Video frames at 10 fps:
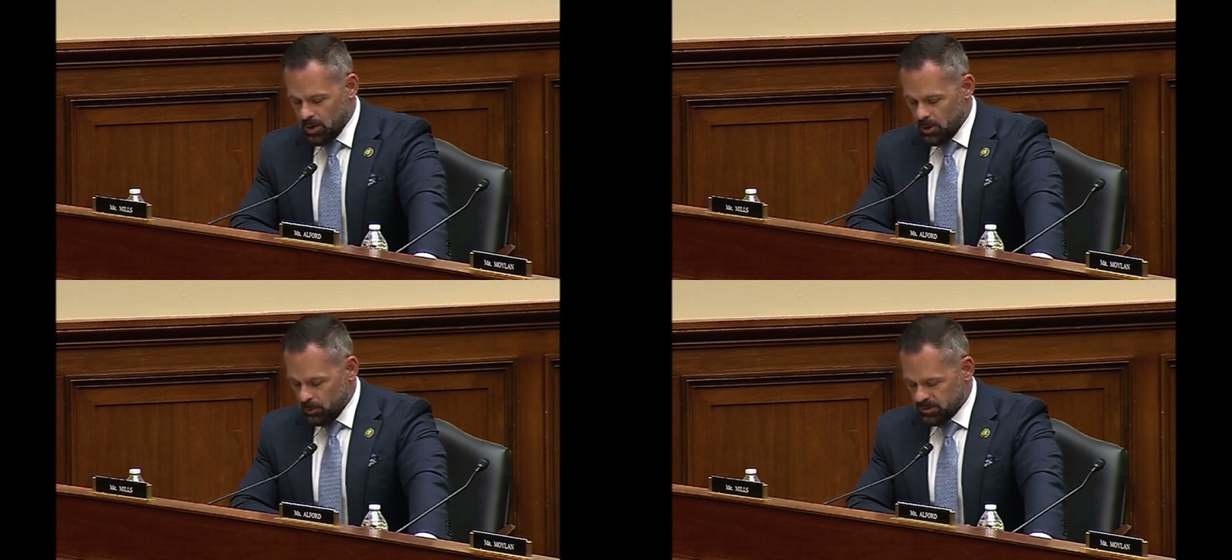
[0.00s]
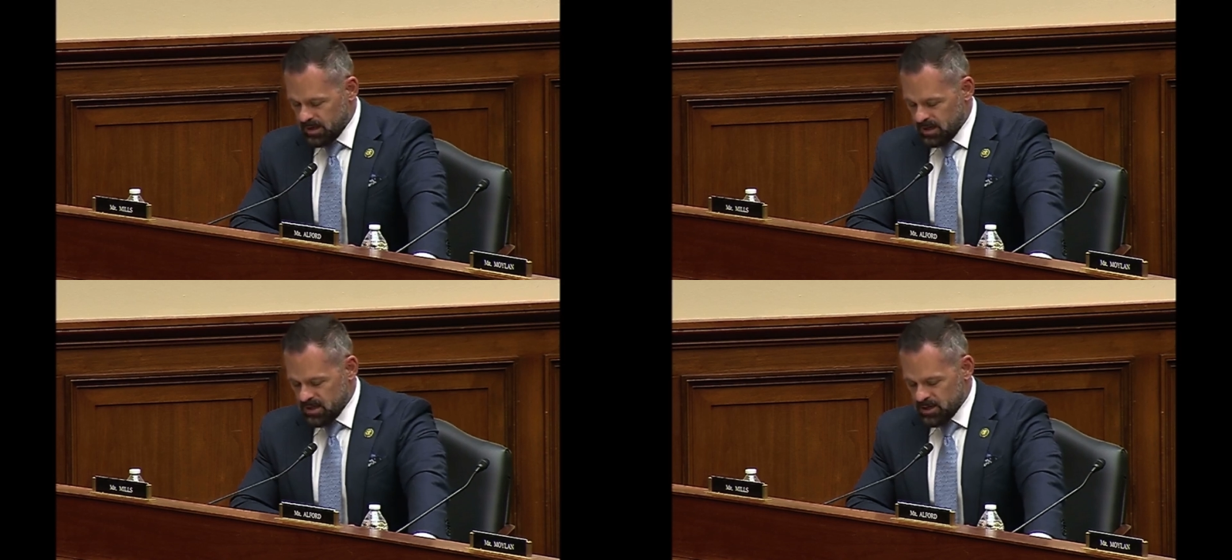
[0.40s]
would the
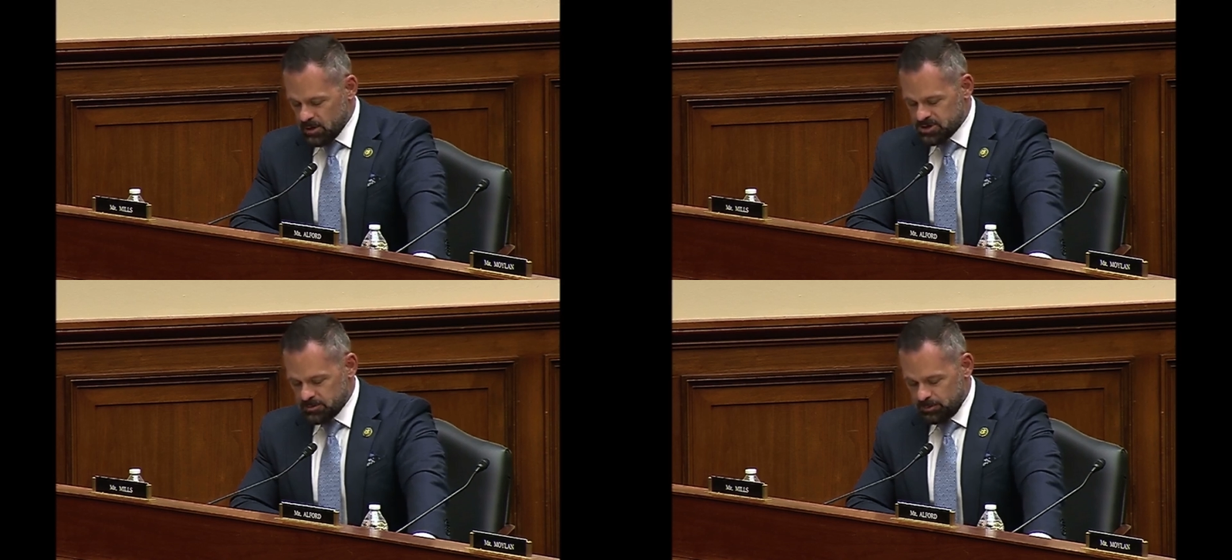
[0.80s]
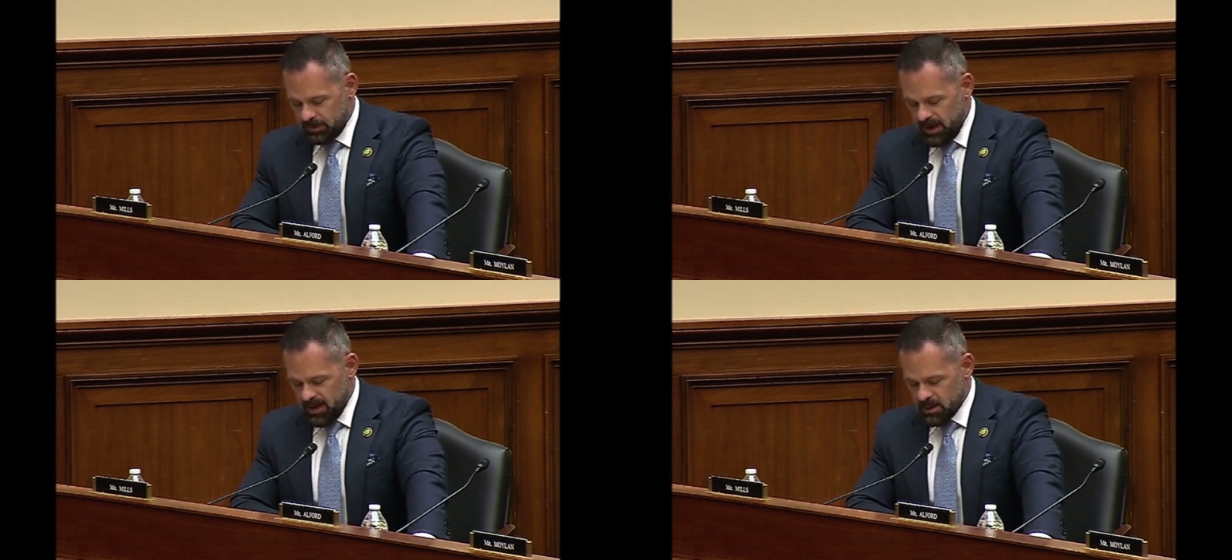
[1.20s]
Indian Ocean
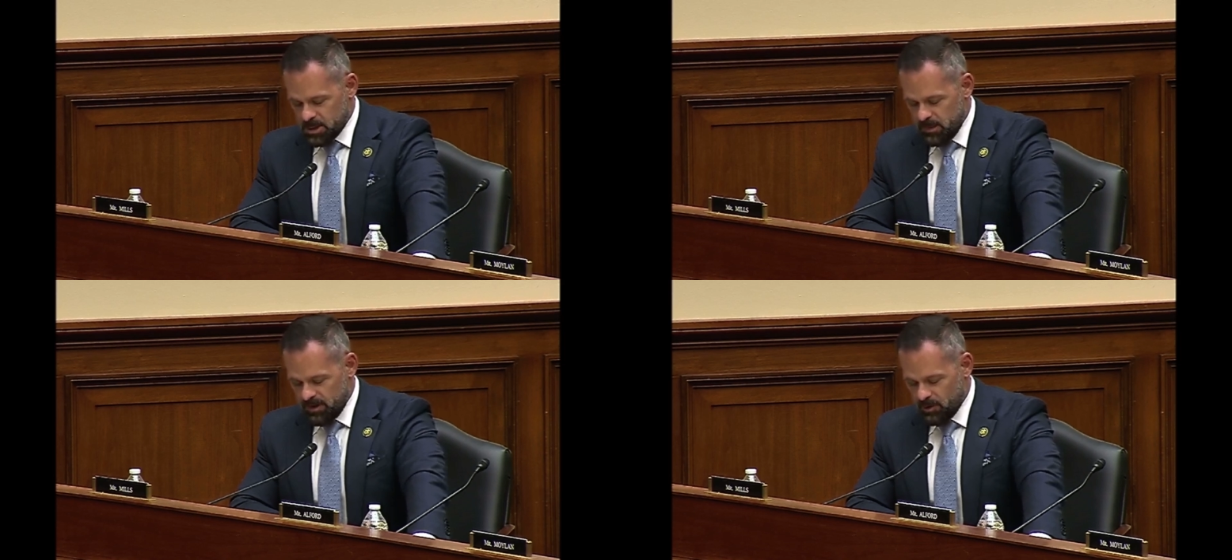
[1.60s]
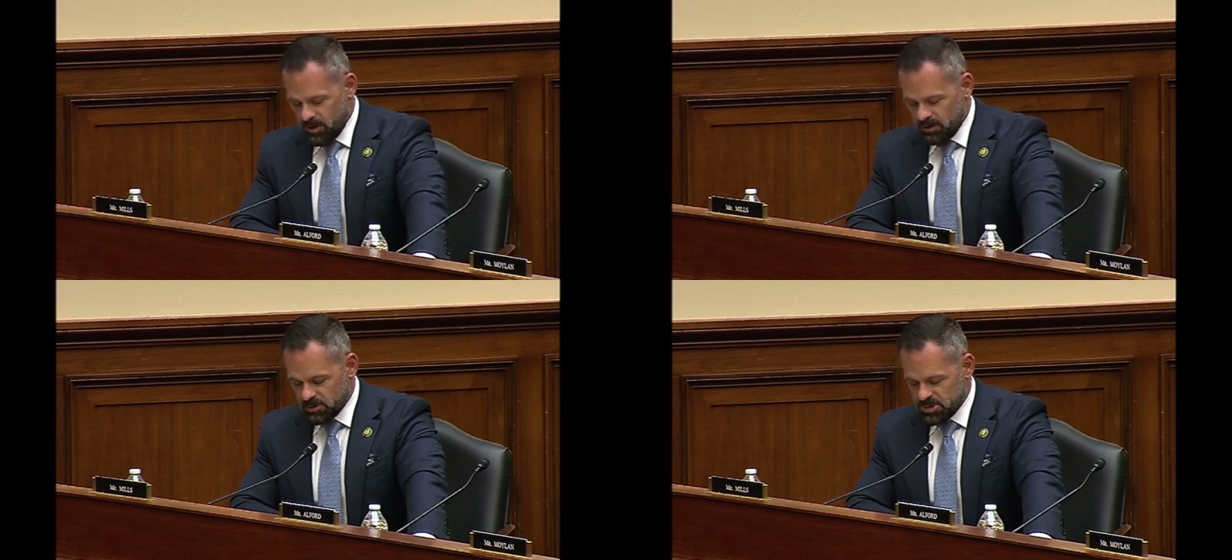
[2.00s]
play in shipping
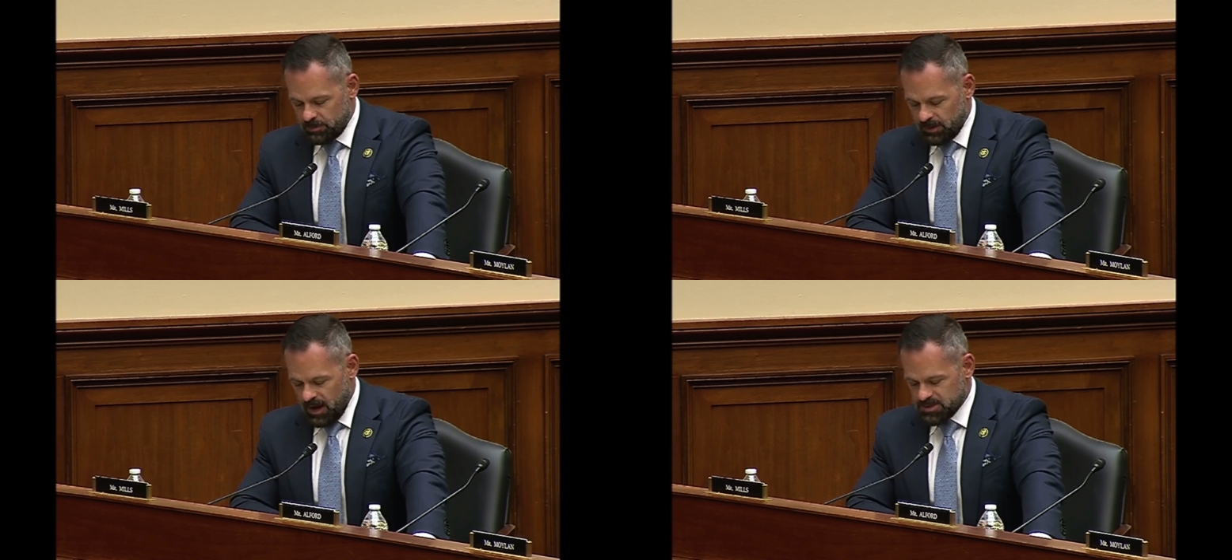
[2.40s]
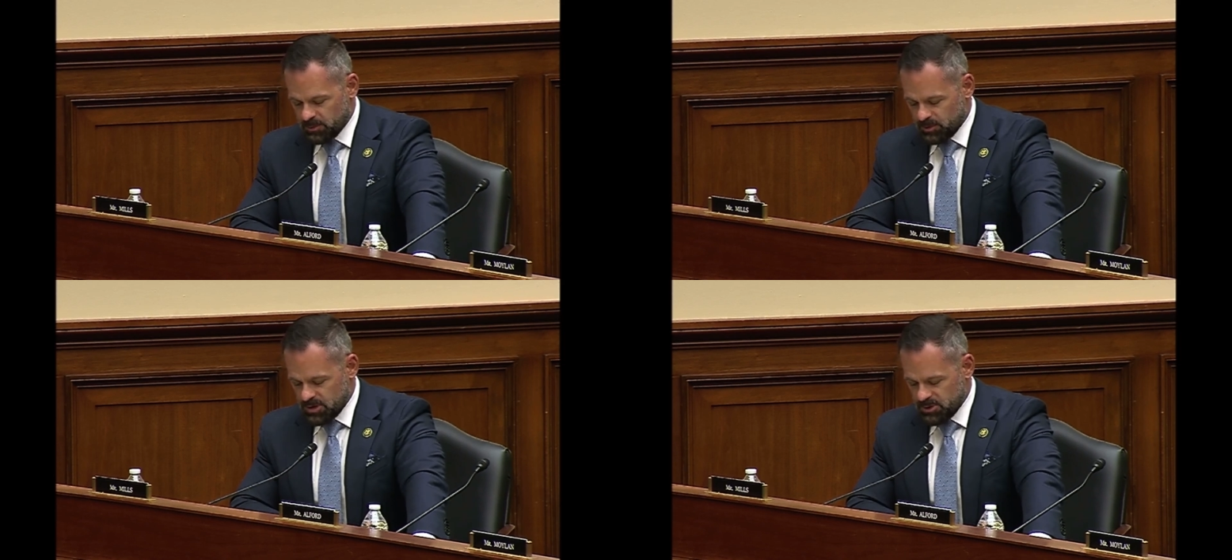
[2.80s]
critical supplies and
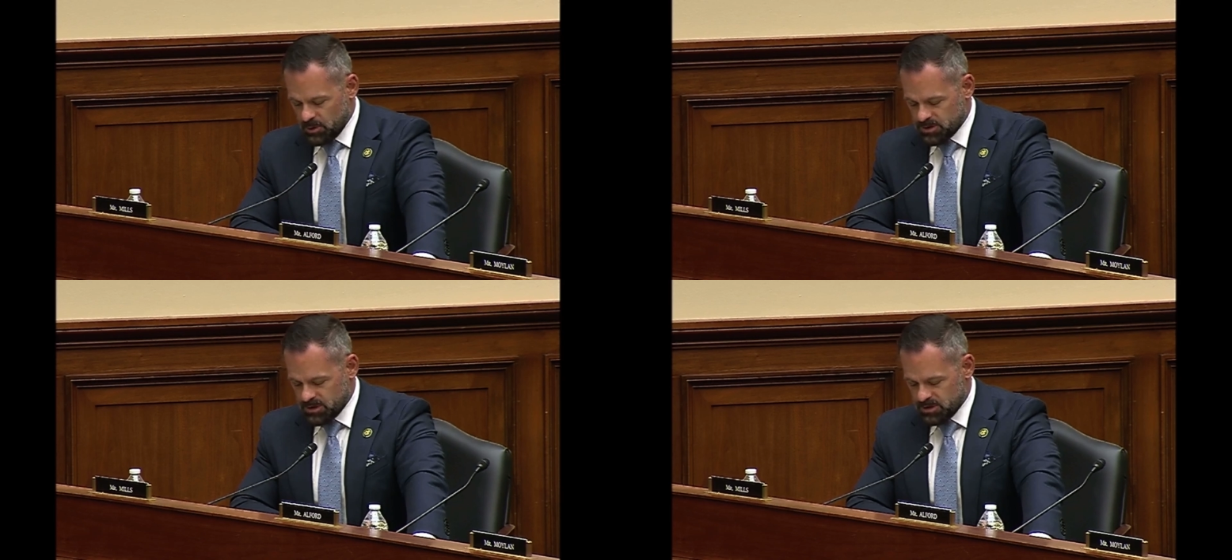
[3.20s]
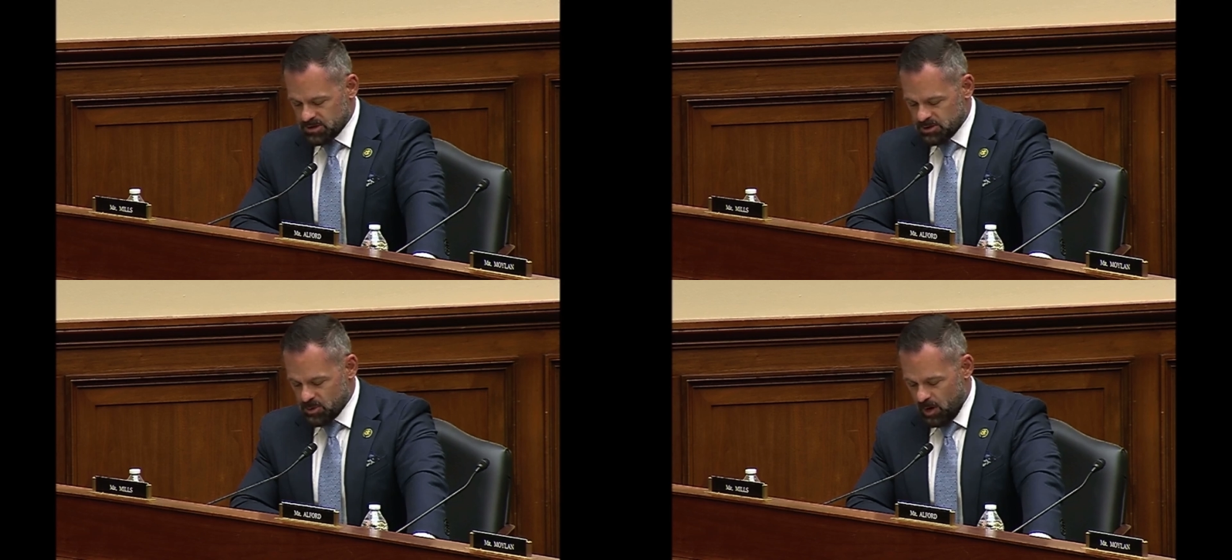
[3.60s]
resources
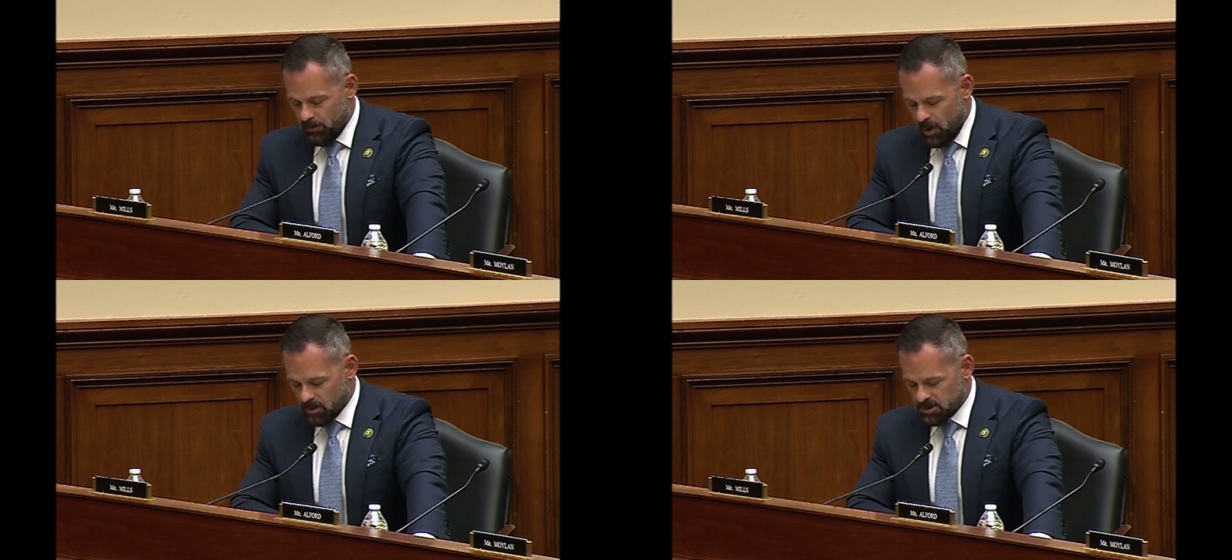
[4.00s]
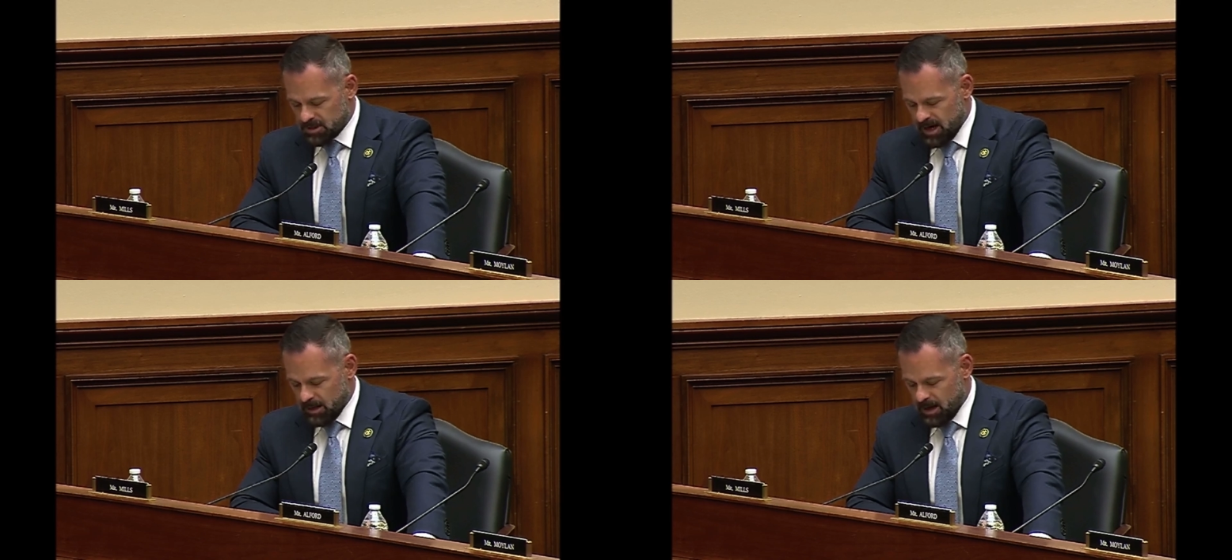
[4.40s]
to our partners and
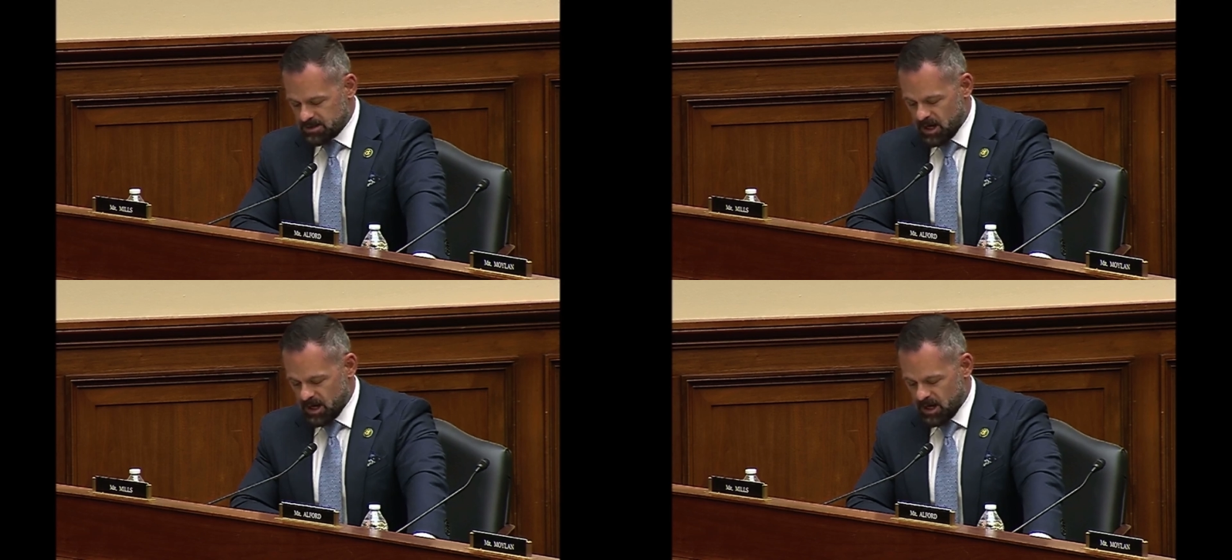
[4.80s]
allies,